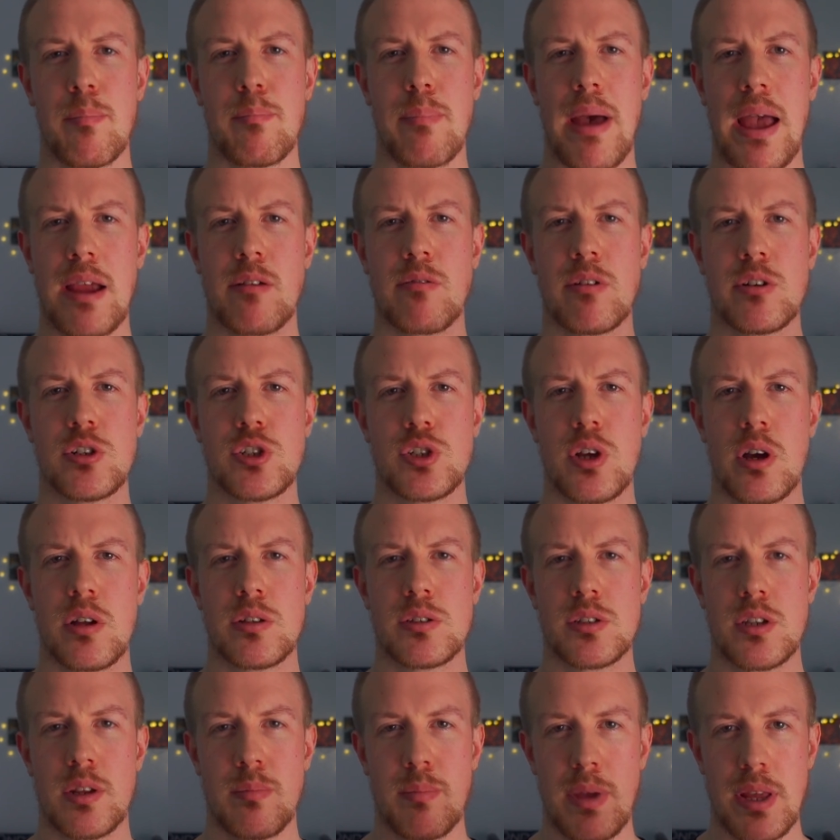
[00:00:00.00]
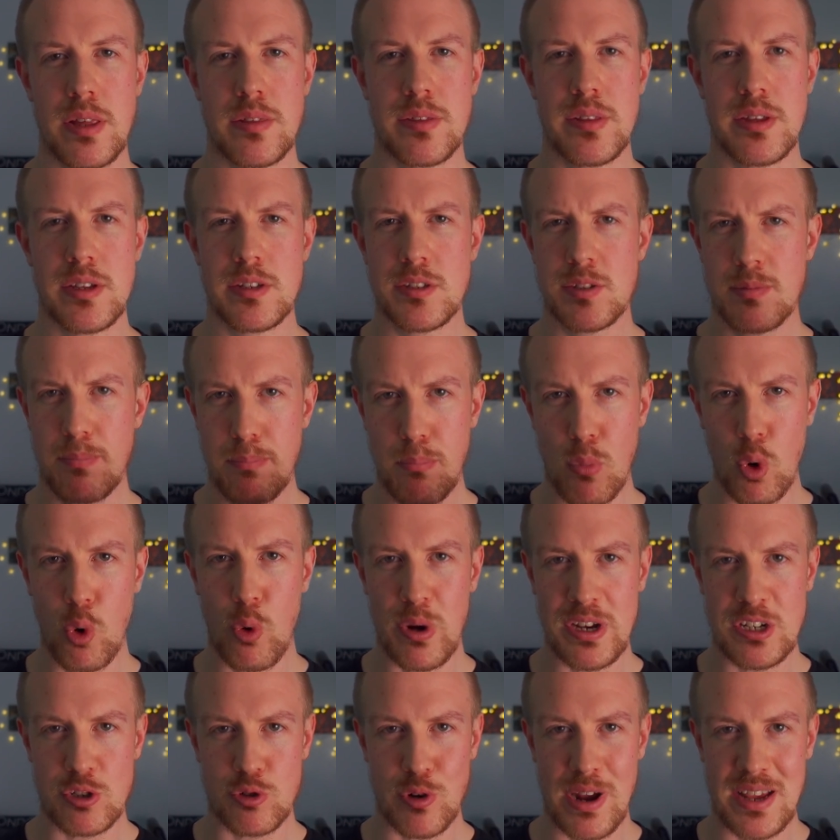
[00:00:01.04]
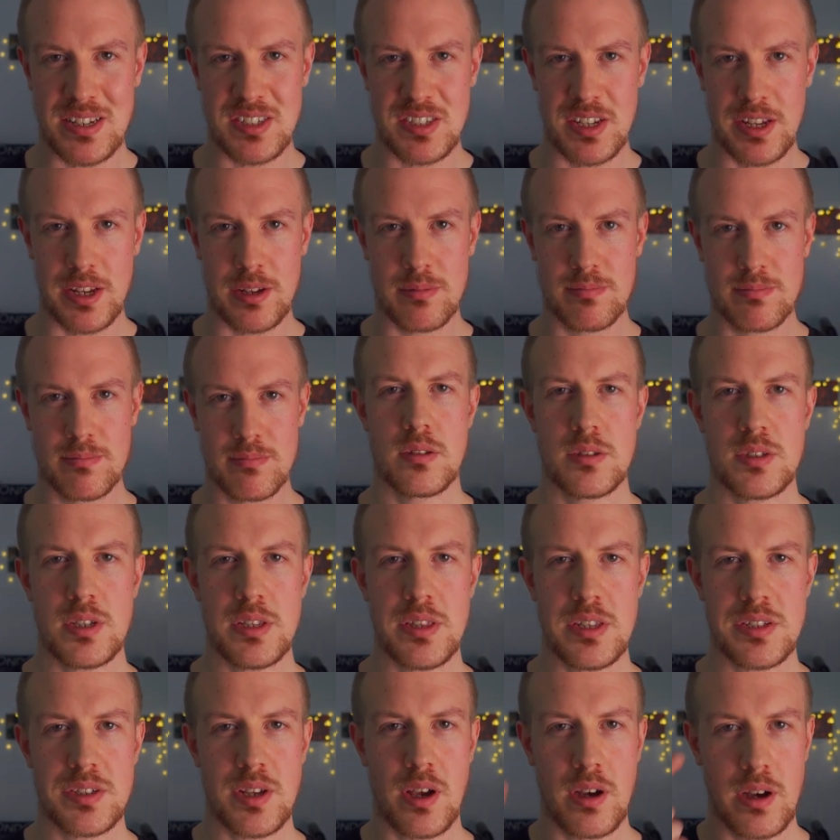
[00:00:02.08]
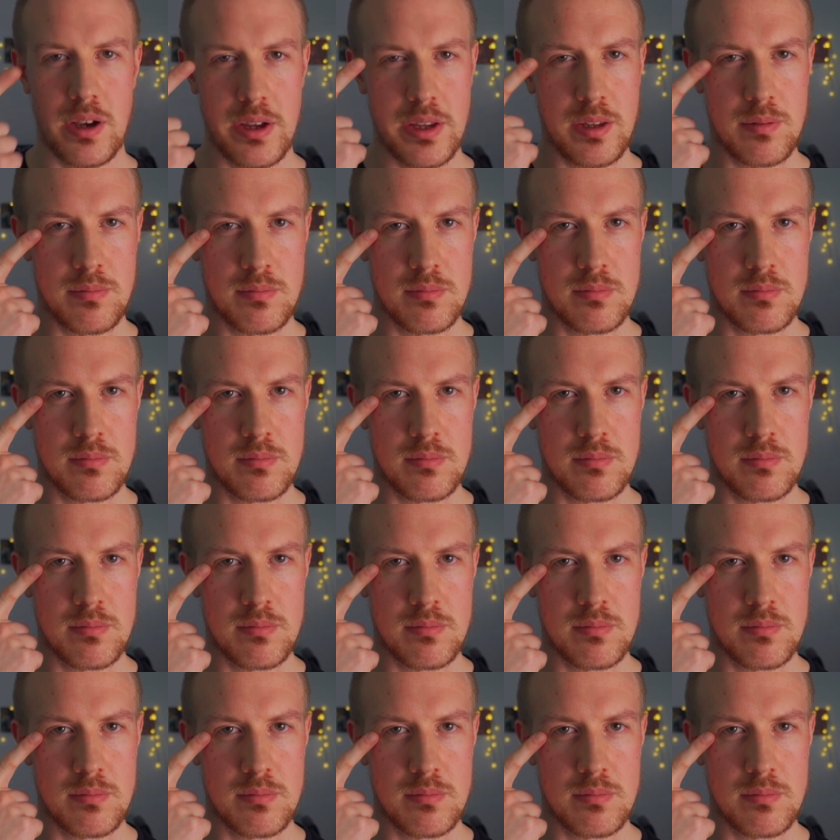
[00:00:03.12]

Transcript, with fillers: macro shots can make things more interesting. See this eye?